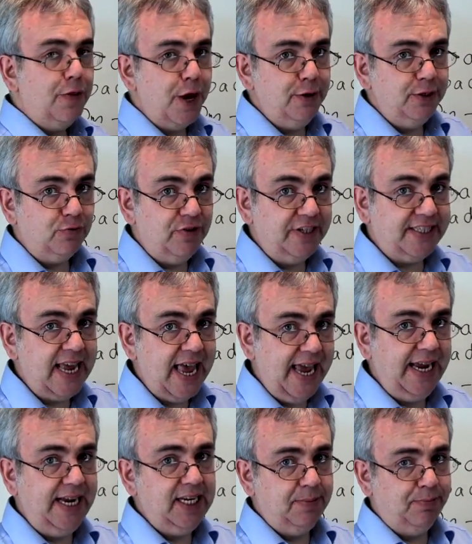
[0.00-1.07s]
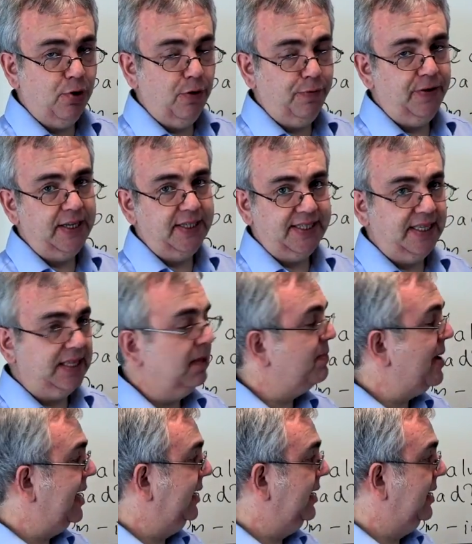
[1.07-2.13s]
Those retained profits in the
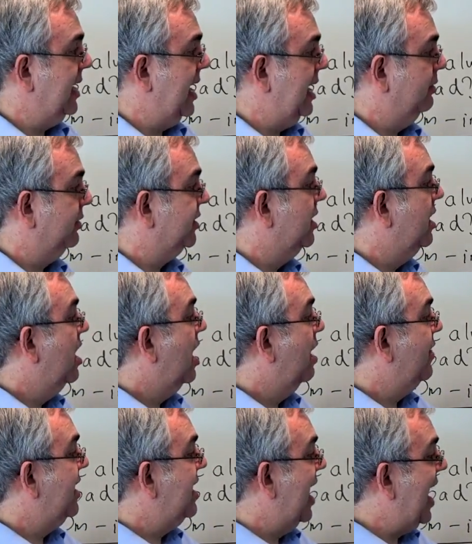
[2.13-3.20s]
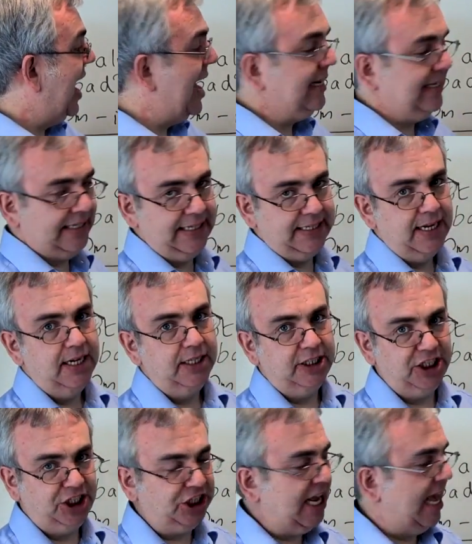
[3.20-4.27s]
bank account are then added
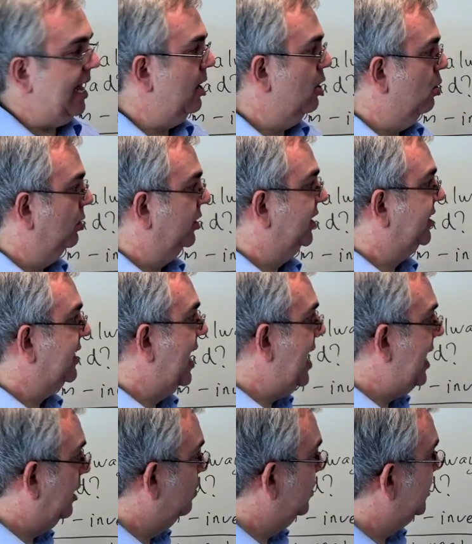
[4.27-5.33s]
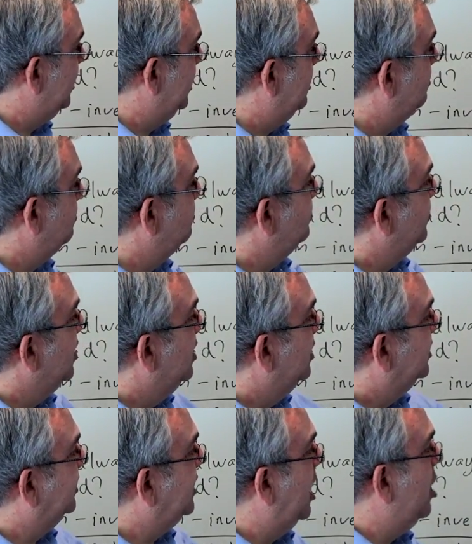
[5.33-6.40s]
to shareholders' equity.
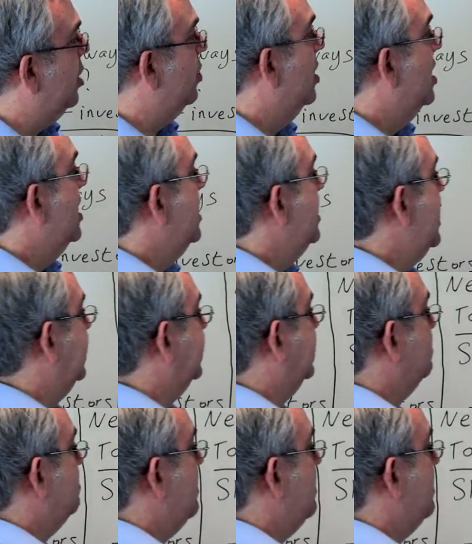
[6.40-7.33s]
So let's